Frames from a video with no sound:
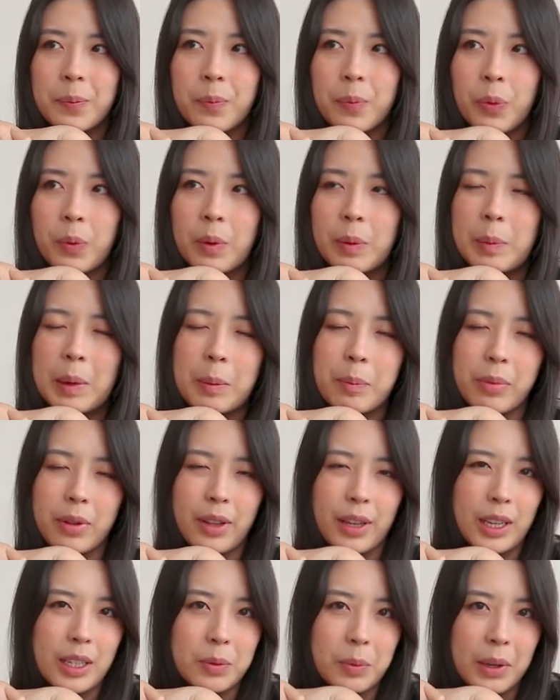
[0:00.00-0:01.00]
what my
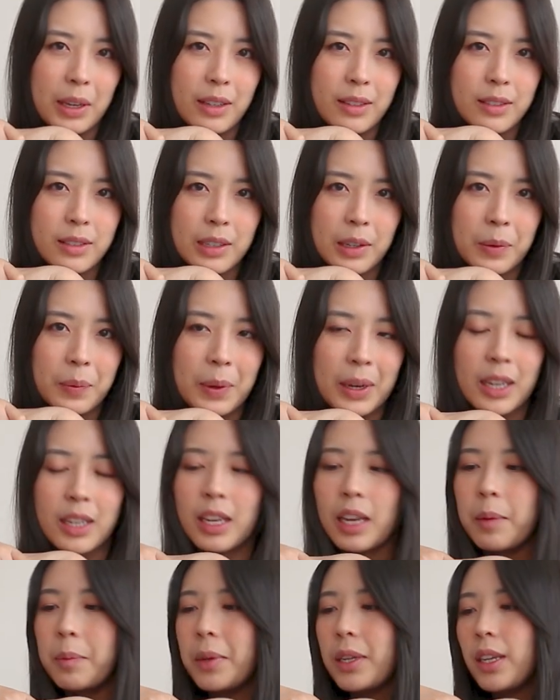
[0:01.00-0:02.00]
place was when I
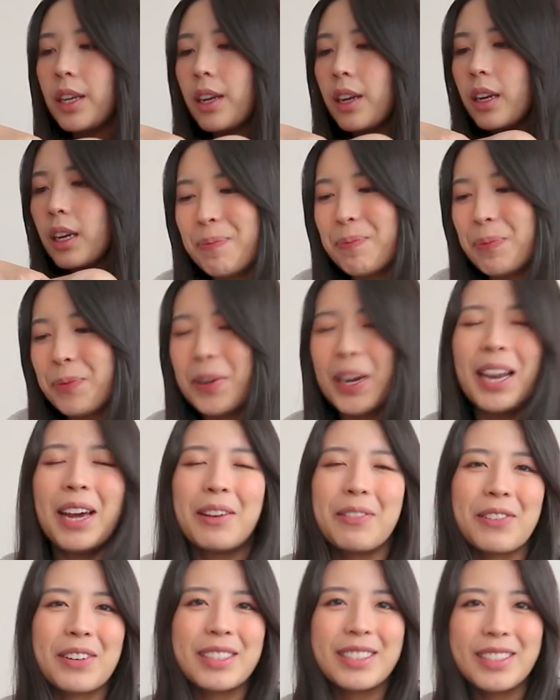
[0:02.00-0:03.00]
came in here. When I
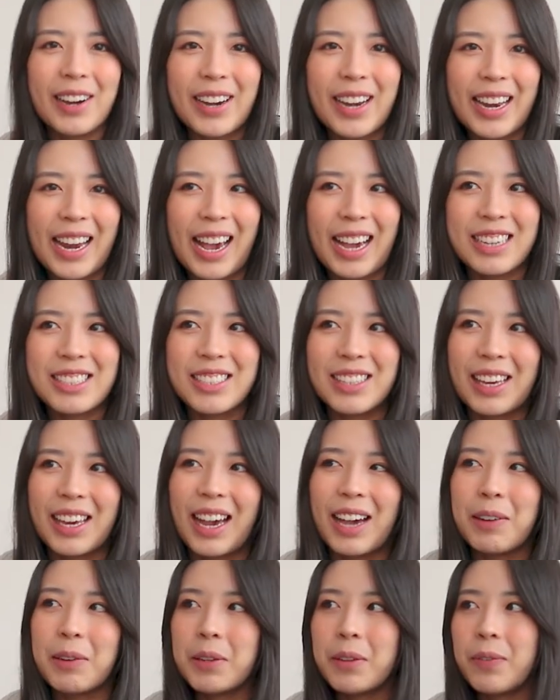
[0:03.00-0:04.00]
first started, actually, I
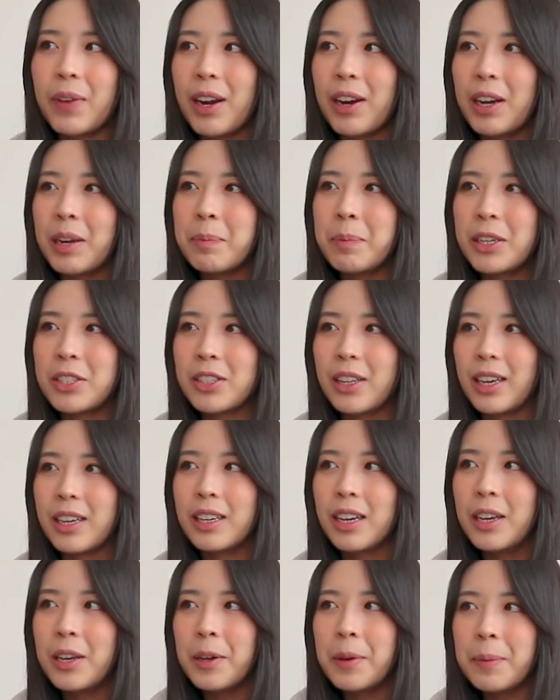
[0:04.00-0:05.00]
was very much like,
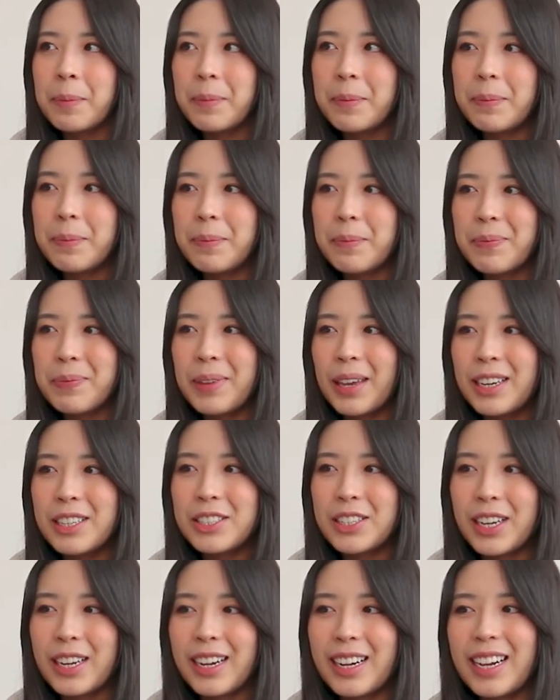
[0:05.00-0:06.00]
hmm,
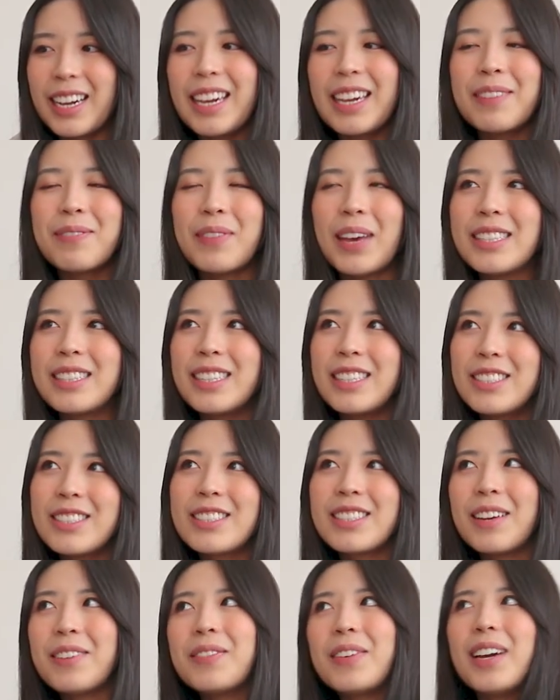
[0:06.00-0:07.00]
should I message
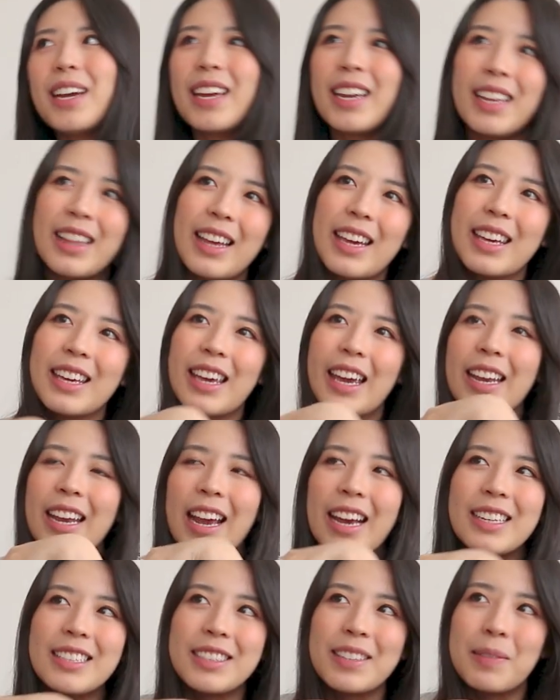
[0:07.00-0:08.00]
someone like and
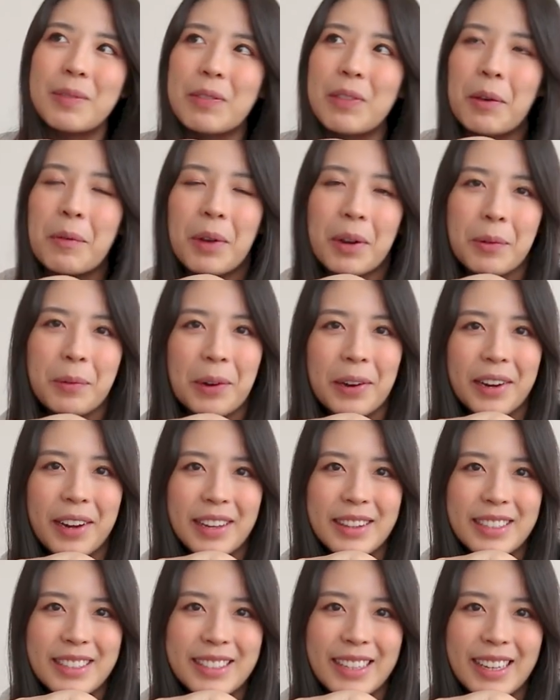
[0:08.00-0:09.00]
ask them if they want to work on
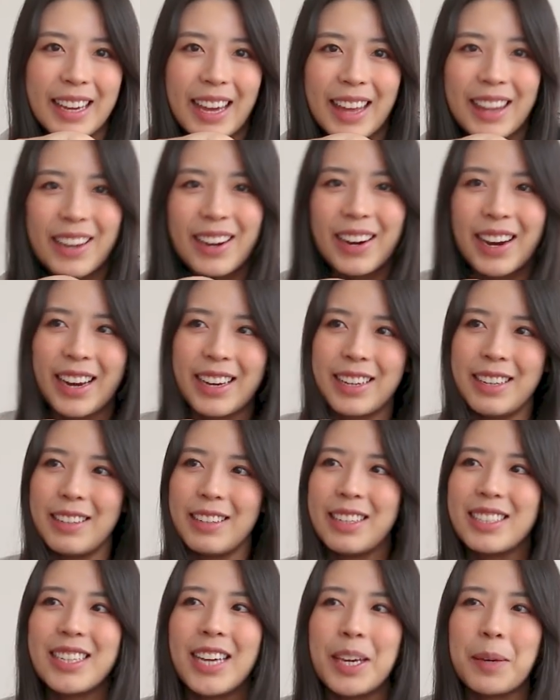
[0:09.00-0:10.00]
this together? And it would
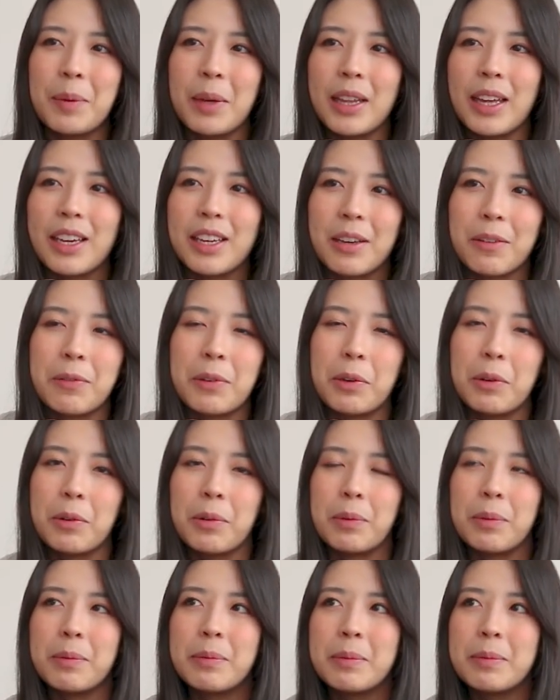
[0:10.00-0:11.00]
take me like a few,
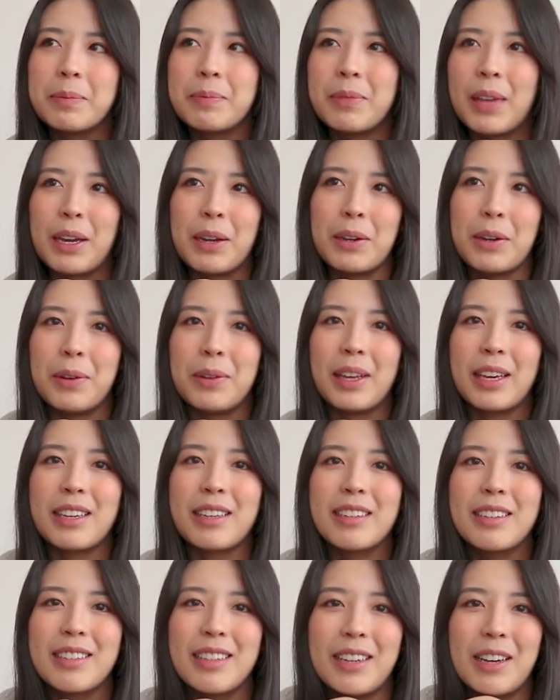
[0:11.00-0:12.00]
I don't know, like
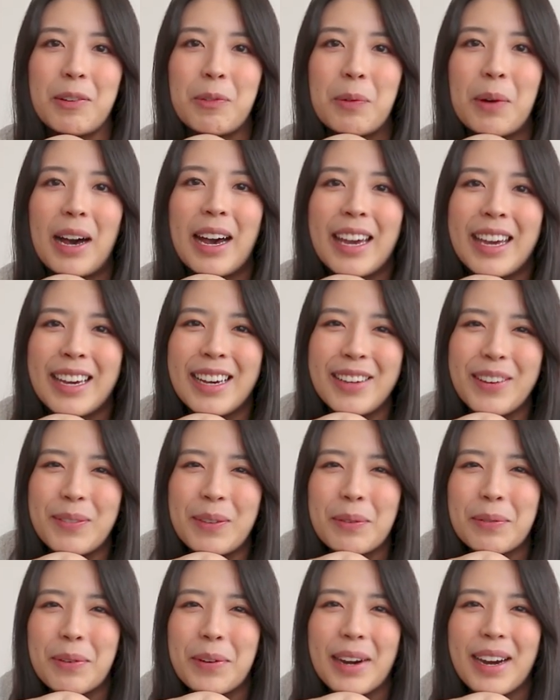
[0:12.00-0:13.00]
a while
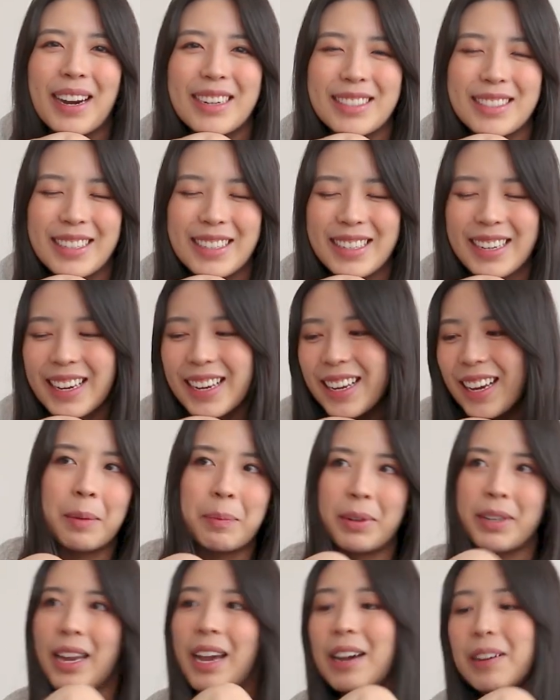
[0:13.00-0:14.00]
before I actually did. But
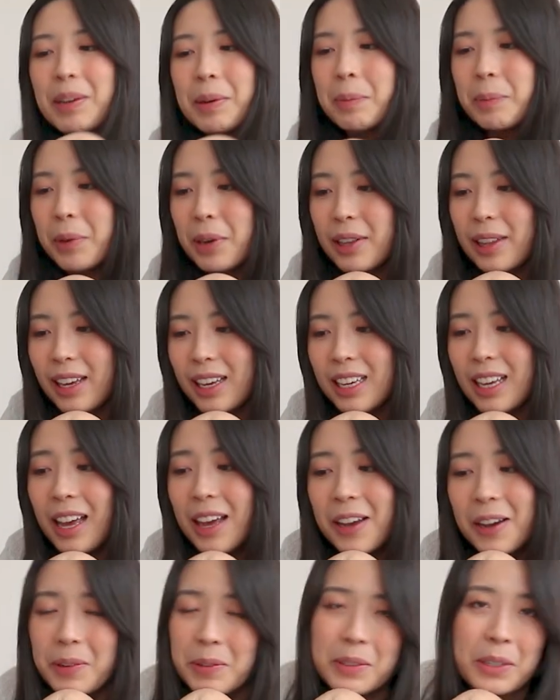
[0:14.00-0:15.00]
now I'm more like,
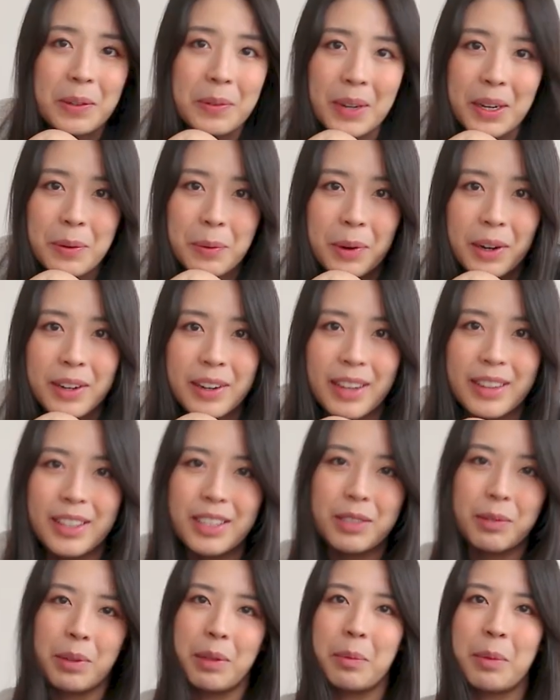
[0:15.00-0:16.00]
oh, do you want to work on this
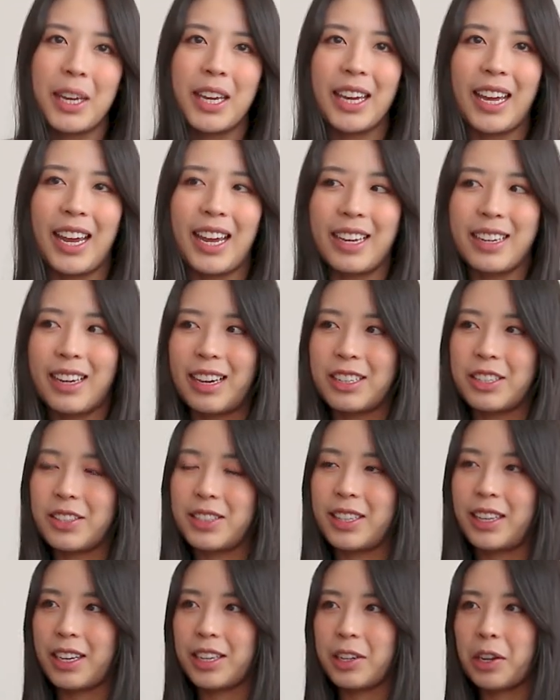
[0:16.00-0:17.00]
with me? And I just
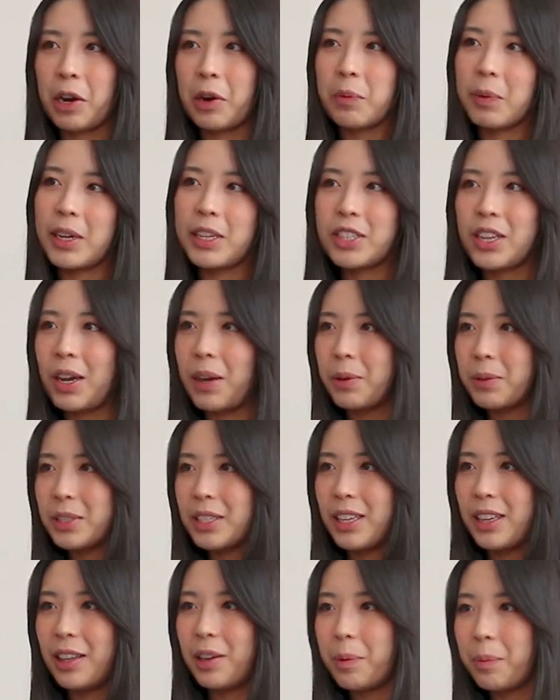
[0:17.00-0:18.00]
like reach out to
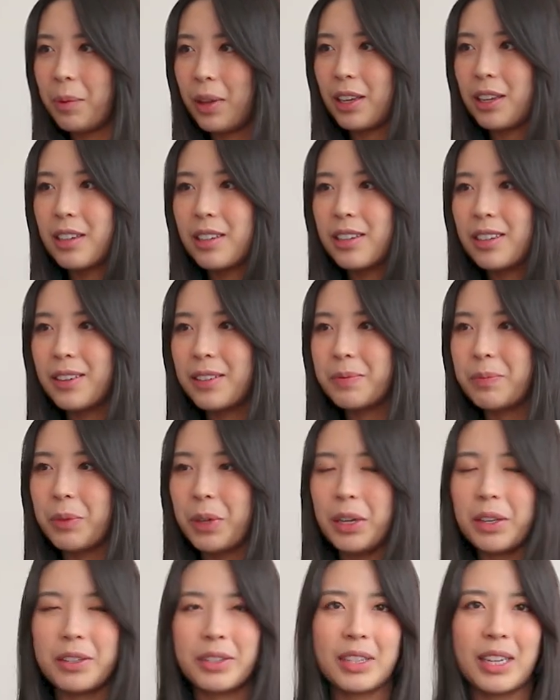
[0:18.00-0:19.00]
them like
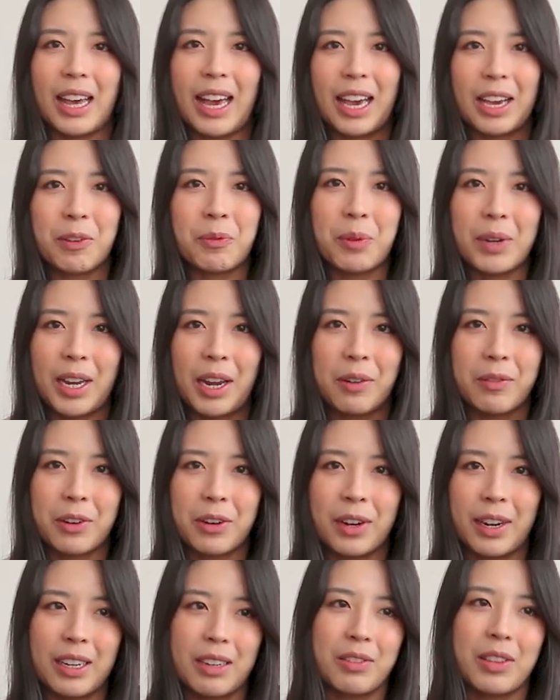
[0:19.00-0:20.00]
on Slack whenever,
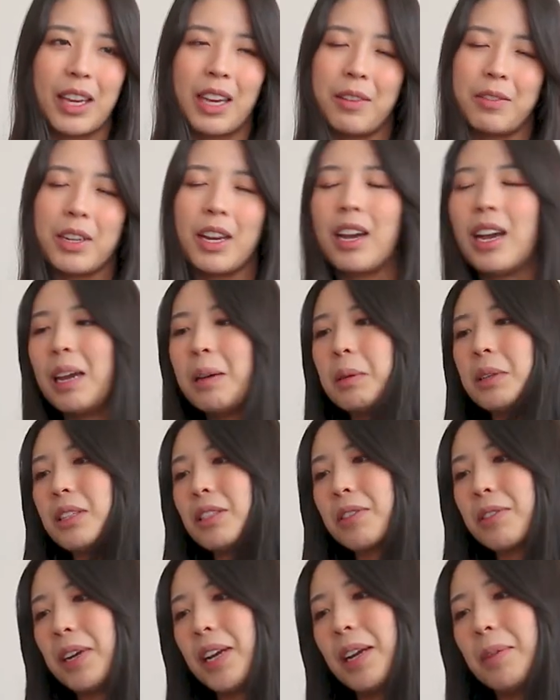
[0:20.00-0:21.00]
and if they have time, that's
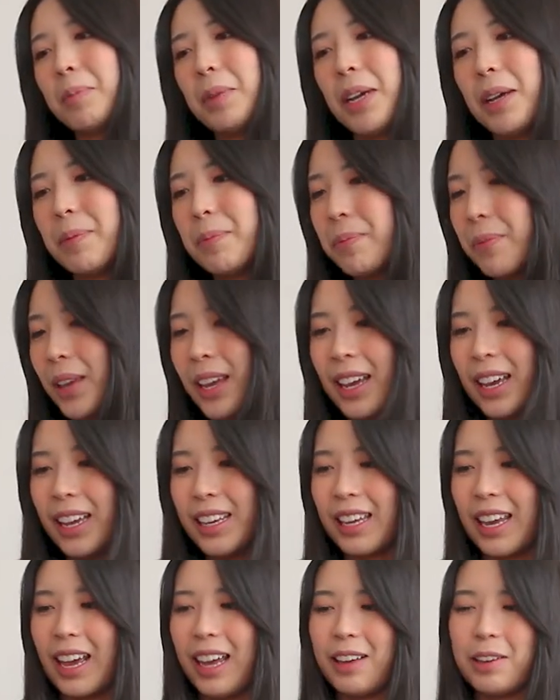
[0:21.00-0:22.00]
great. But
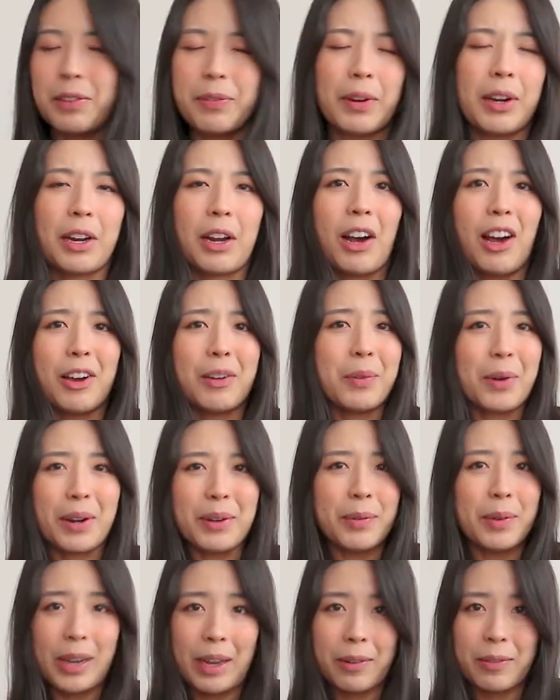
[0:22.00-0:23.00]
yeah, it was very awkward
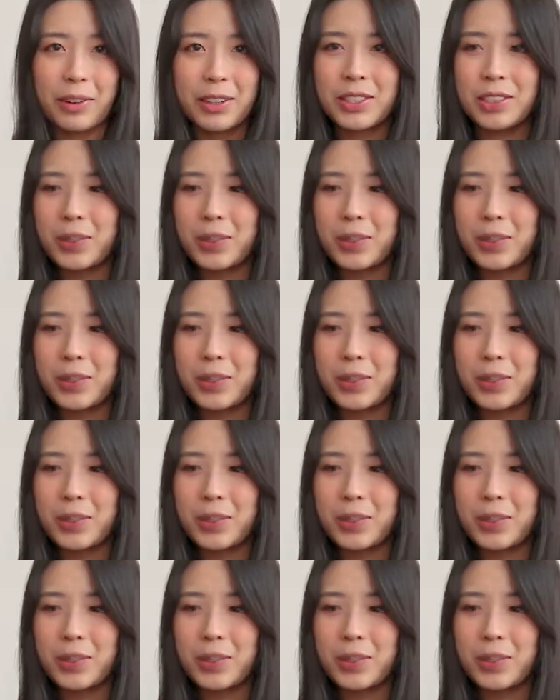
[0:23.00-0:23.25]
when I first